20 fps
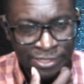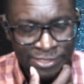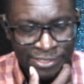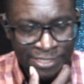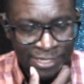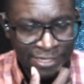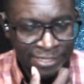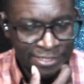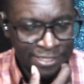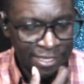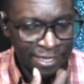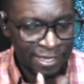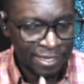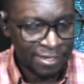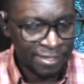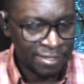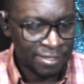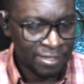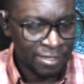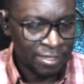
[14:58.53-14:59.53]
It says
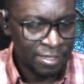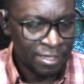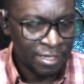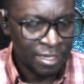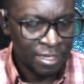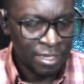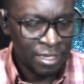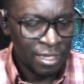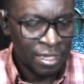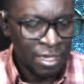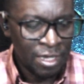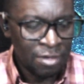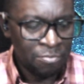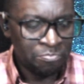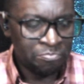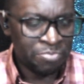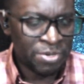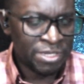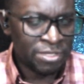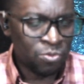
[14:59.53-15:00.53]
that,
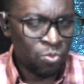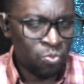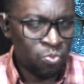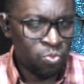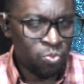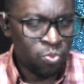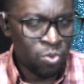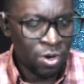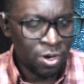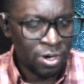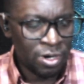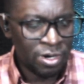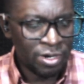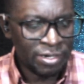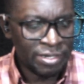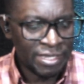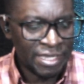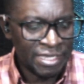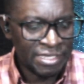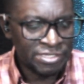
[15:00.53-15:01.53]
But the
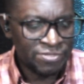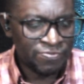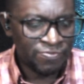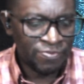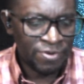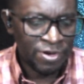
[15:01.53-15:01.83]
word is